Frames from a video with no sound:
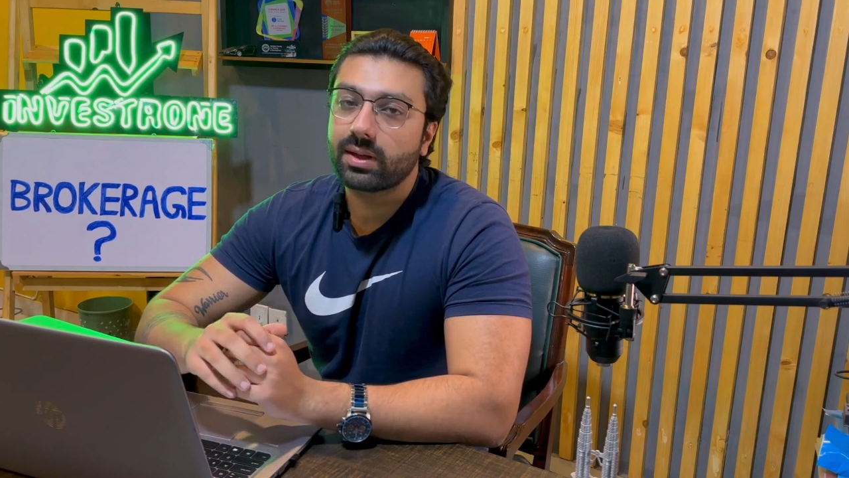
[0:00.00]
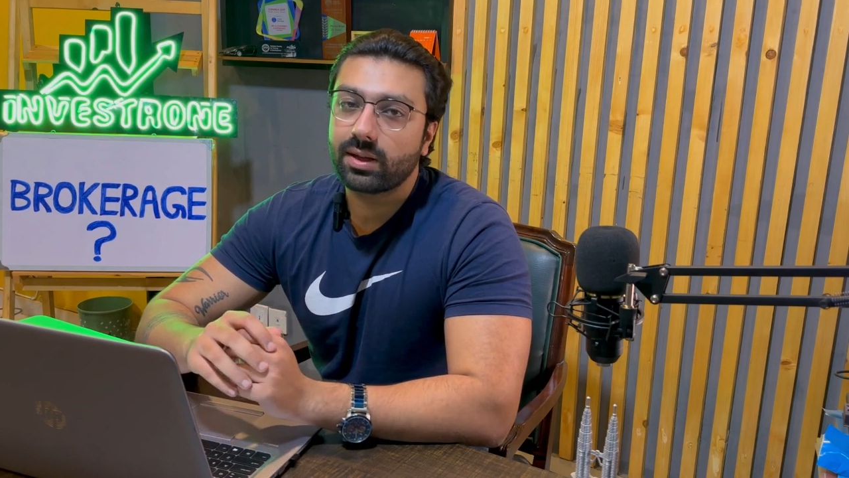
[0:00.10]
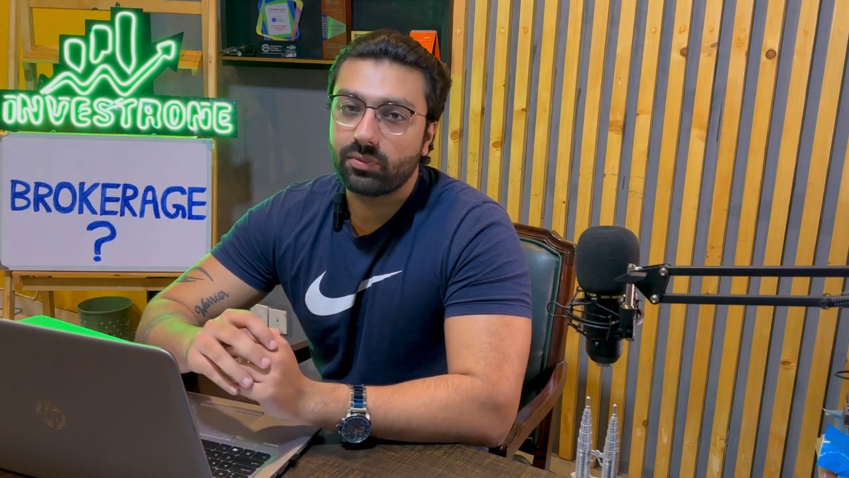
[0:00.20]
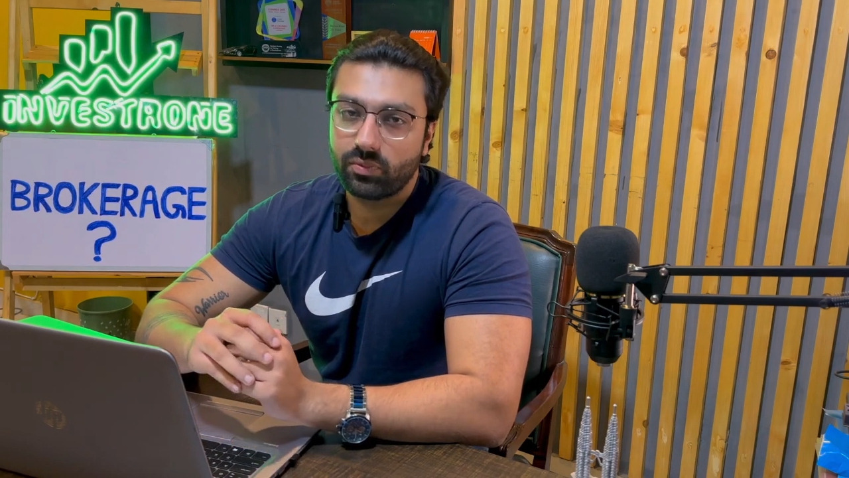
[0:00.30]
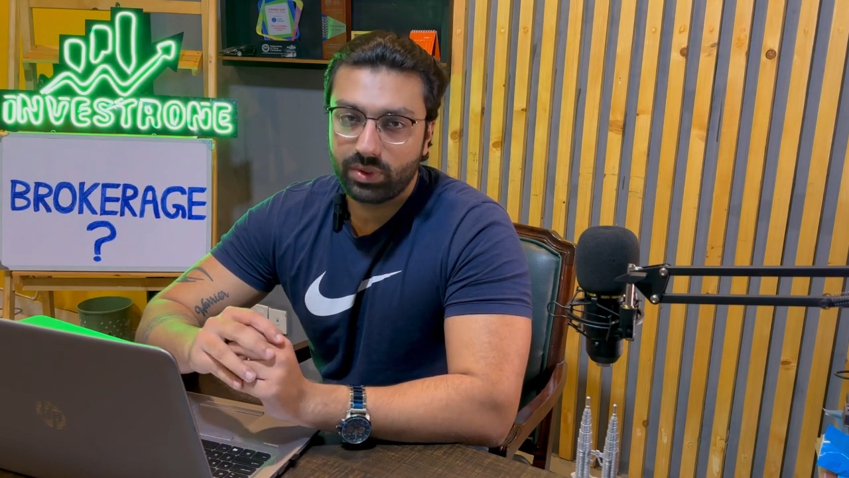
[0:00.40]

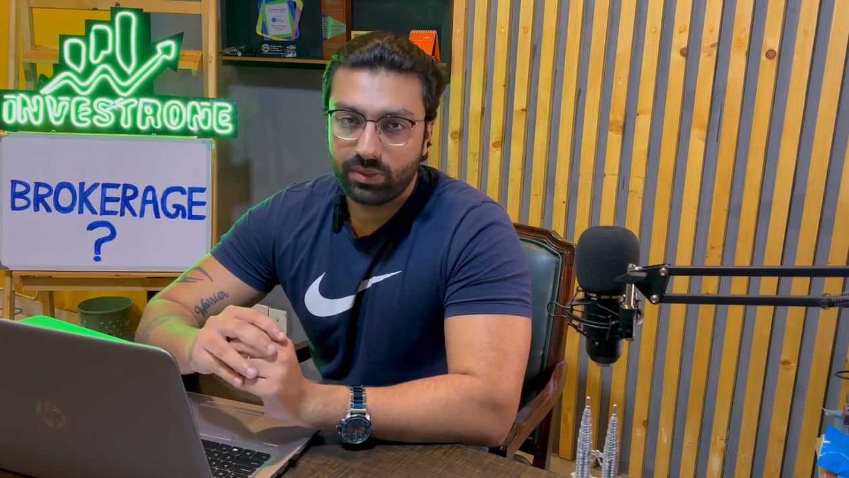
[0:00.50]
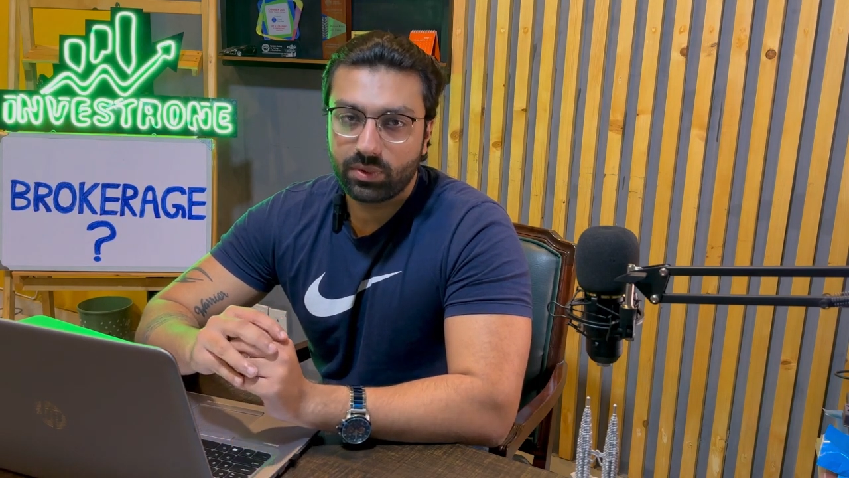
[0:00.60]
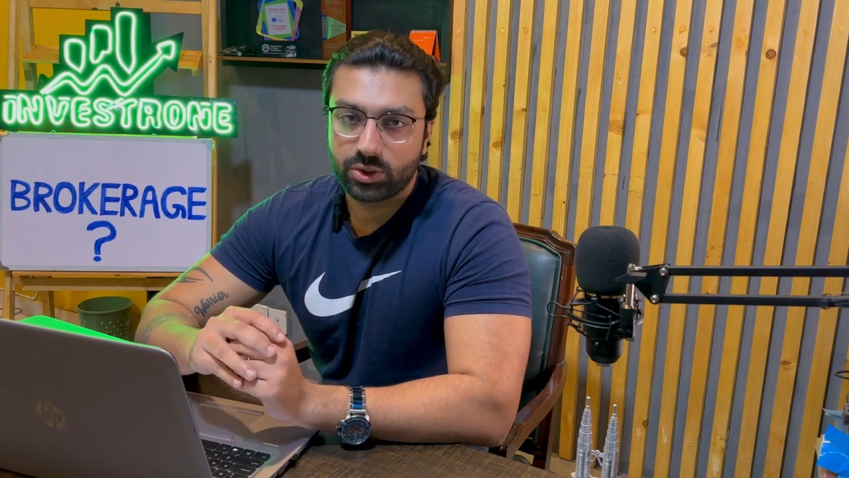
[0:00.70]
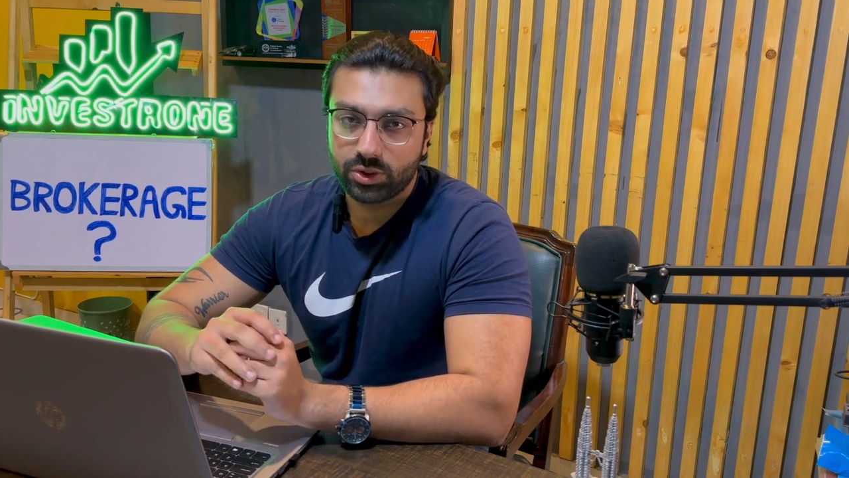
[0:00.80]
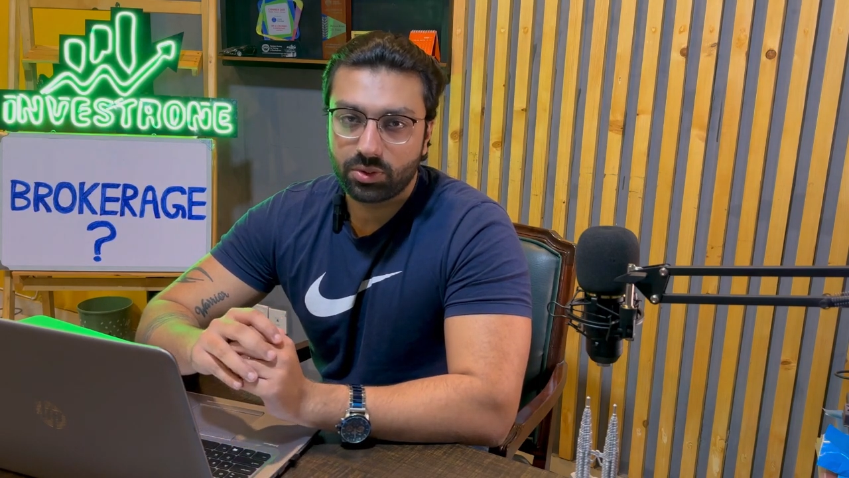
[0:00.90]
and we
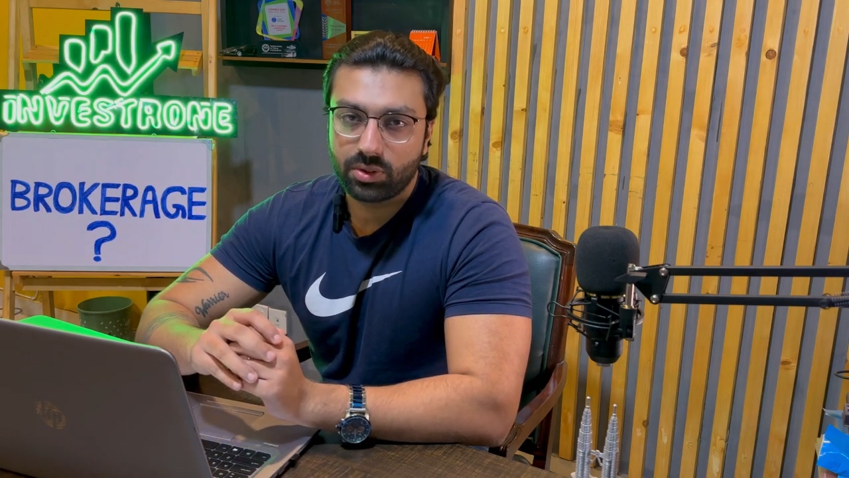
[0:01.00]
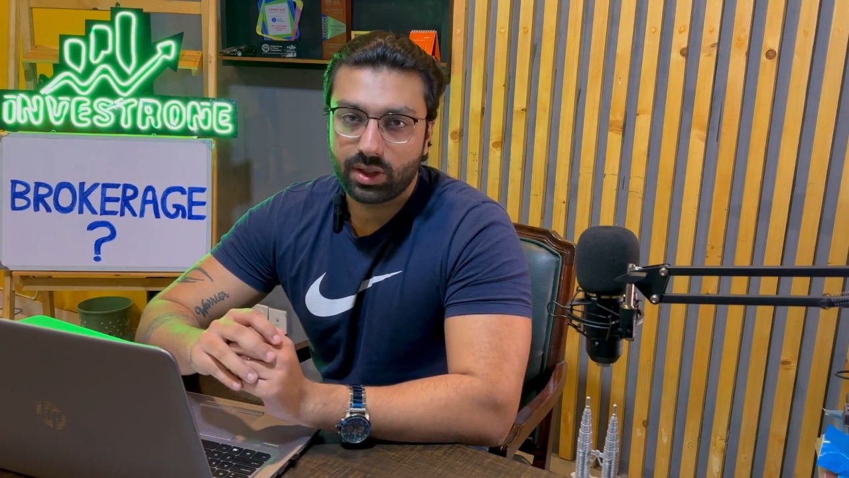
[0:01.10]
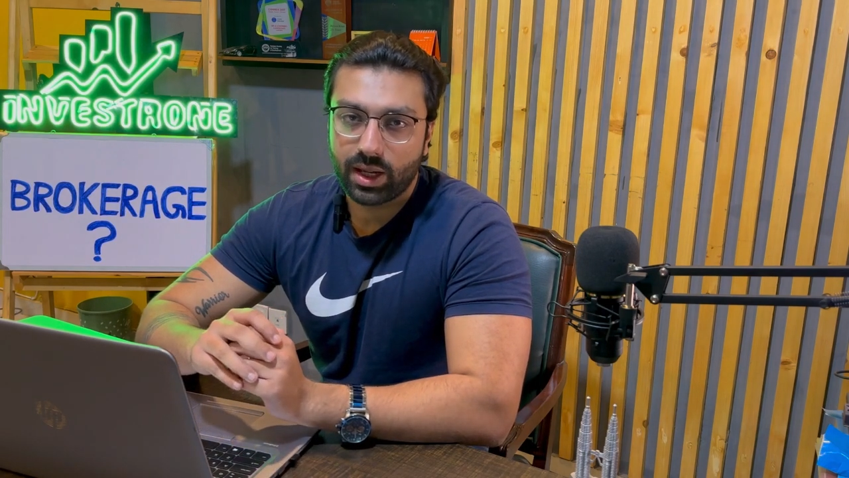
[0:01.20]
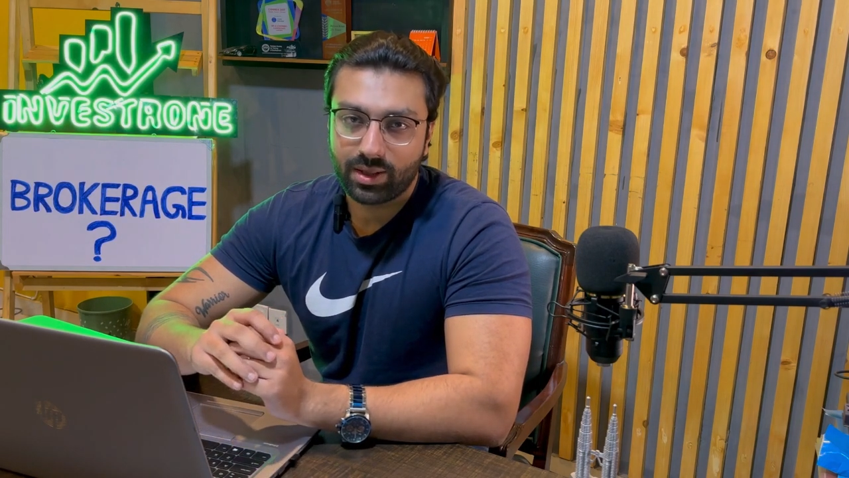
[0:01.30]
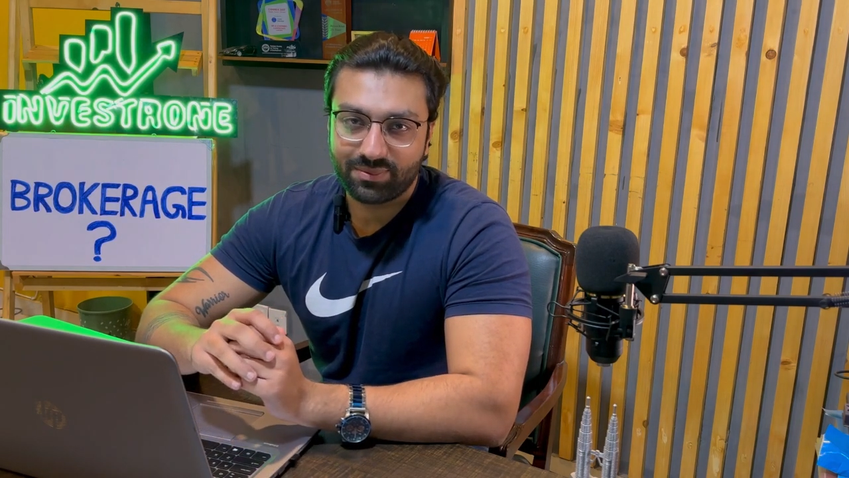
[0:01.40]
will surely
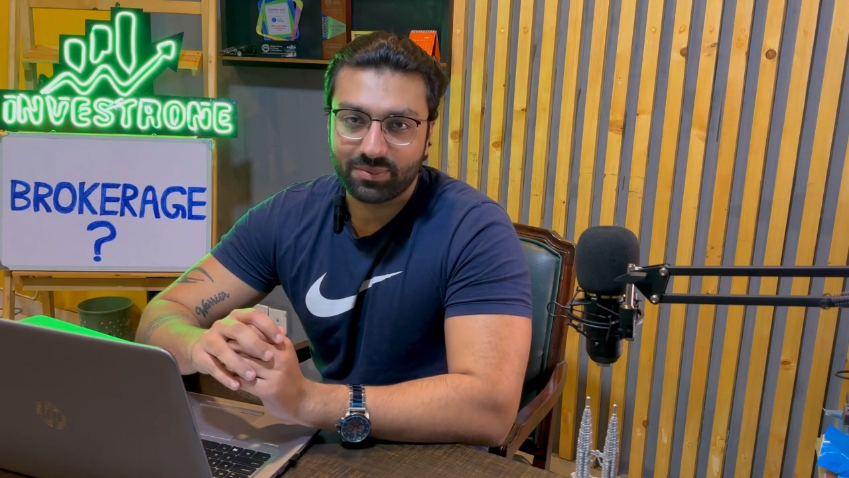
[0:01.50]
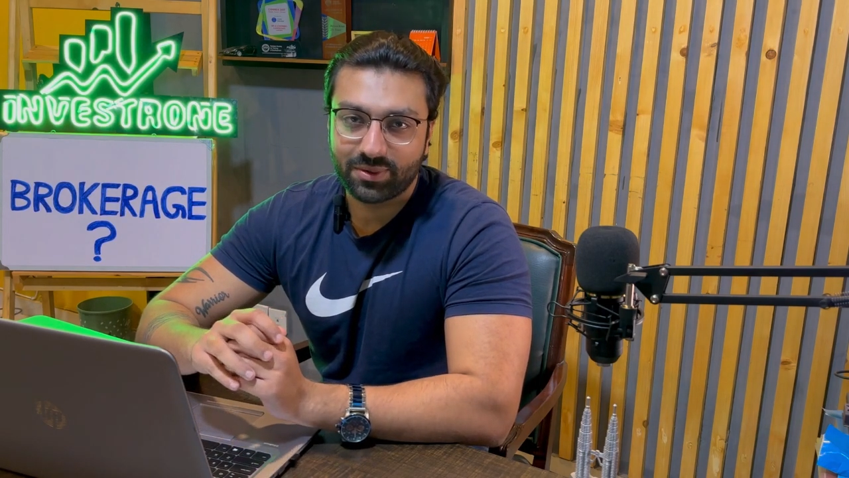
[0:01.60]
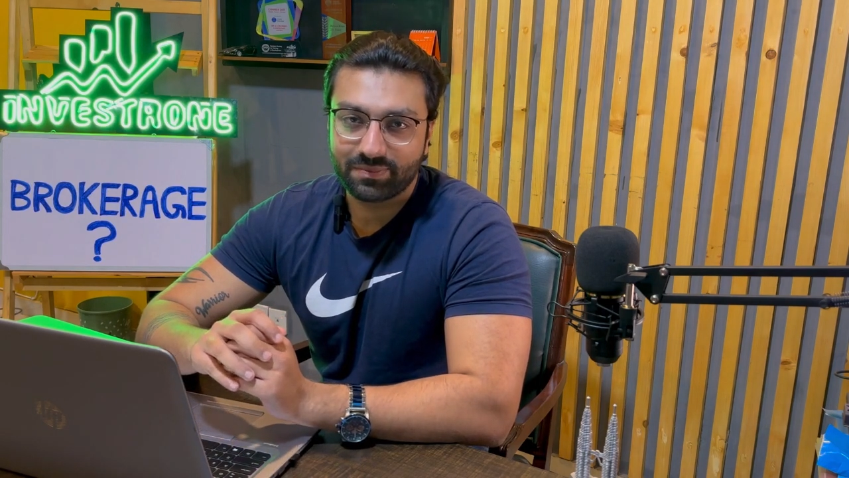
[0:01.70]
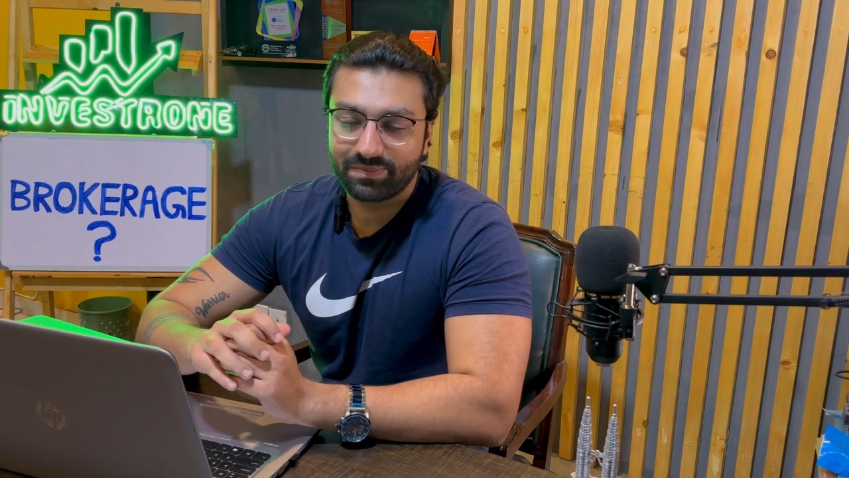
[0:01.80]
help you.